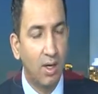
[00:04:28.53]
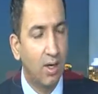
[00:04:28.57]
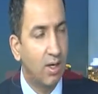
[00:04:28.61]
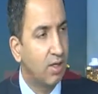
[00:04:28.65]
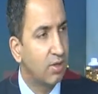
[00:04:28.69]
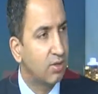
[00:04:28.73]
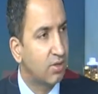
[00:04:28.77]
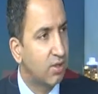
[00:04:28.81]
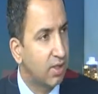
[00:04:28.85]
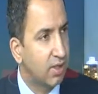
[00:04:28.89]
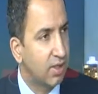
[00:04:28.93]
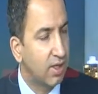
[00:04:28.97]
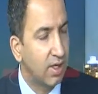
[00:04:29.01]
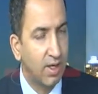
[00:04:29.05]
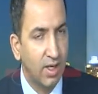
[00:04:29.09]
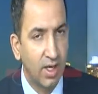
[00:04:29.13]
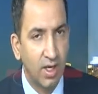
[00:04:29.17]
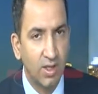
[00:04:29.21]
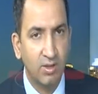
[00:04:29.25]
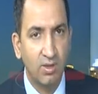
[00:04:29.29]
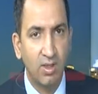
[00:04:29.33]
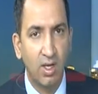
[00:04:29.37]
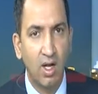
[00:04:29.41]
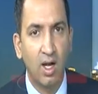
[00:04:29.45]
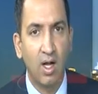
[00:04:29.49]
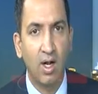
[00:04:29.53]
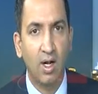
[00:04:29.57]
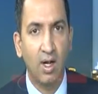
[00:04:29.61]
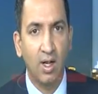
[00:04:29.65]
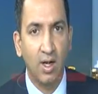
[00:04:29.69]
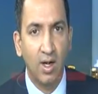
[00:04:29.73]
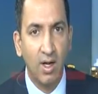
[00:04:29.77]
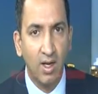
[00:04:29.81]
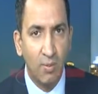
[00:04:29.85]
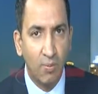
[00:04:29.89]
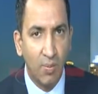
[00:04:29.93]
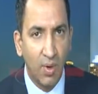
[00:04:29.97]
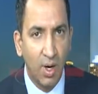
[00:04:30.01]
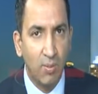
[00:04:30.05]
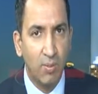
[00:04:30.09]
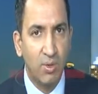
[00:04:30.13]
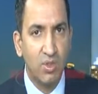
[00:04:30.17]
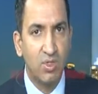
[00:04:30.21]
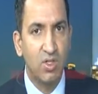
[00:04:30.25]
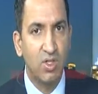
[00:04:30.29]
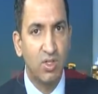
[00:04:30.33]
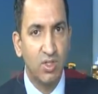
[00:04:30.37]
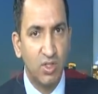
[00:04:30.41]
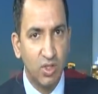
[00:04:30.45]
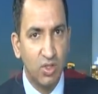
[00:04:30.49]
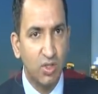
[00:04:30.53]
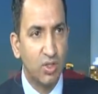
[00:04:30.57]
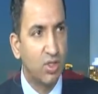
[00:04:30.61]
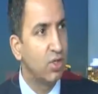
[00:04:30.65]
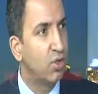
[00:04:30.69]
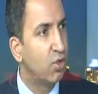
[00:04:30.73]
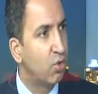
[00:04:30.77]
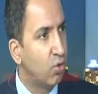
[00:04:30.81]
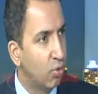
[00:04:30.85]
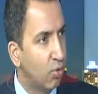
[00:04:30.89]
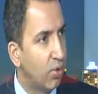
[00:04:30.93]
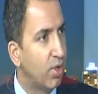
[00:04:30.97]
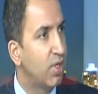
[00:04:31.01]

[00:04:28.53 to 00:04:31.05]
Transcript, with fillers: listening that yes, our Canadian Prime Minister Justin Trudeau,